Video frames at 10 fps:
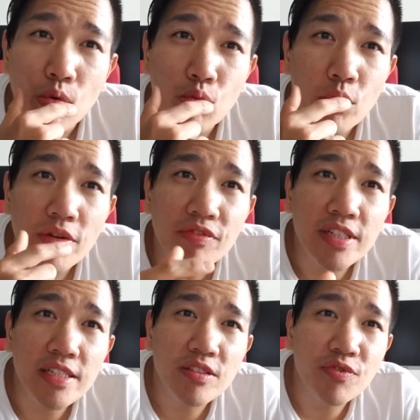with
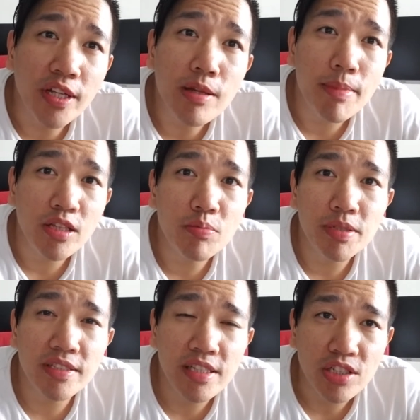these fundamental
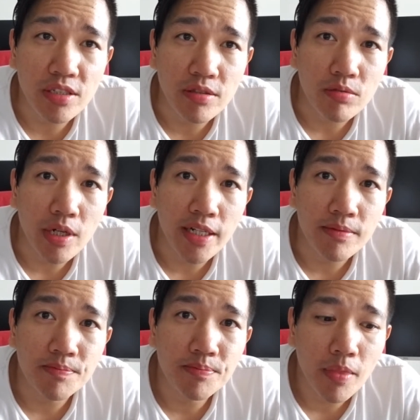positions, right,
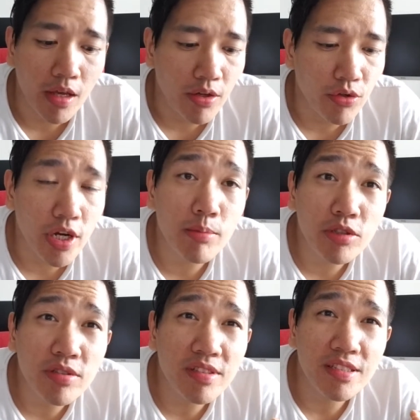you're able
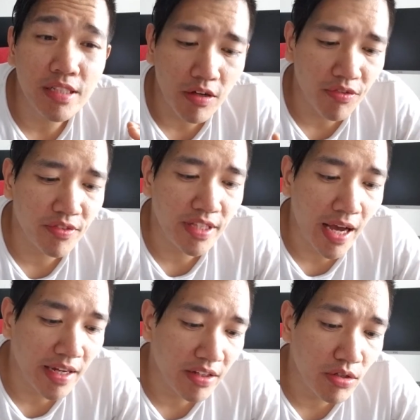to
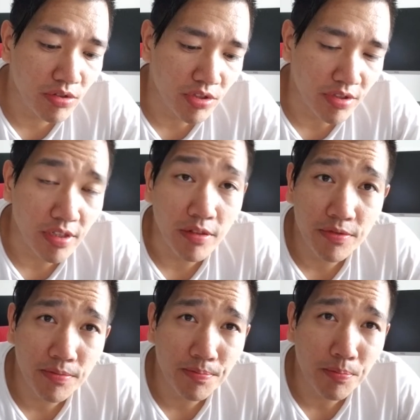self-diagnose
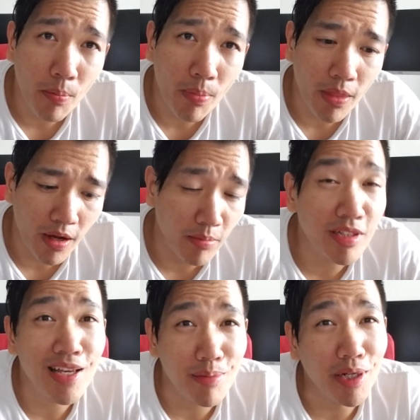yourself. I'm
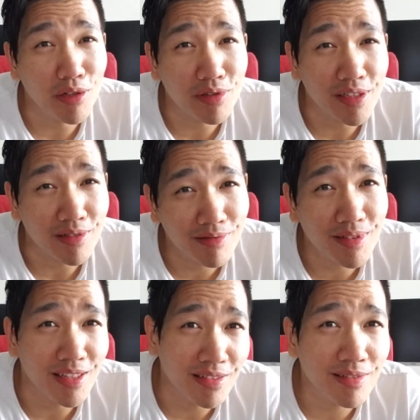looking at my notes here
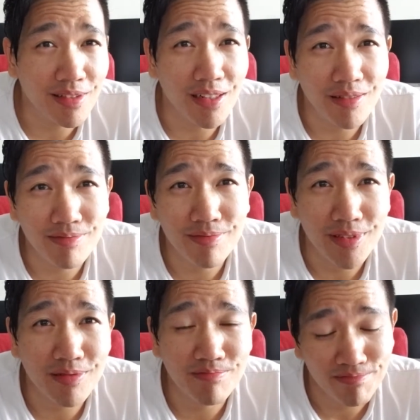because, you know,
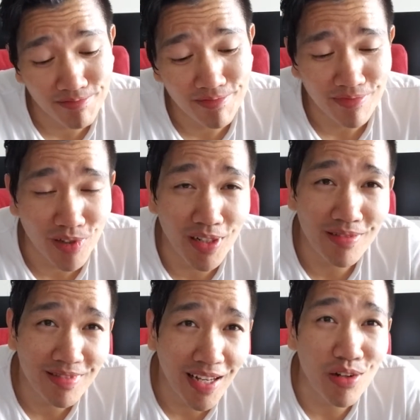well,
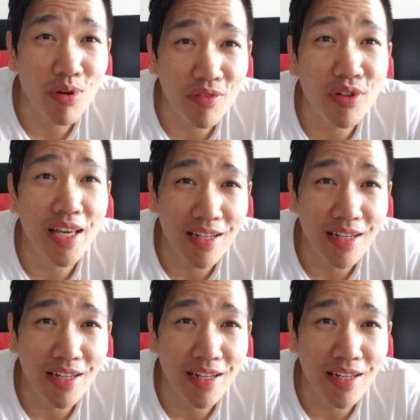I don't want to forget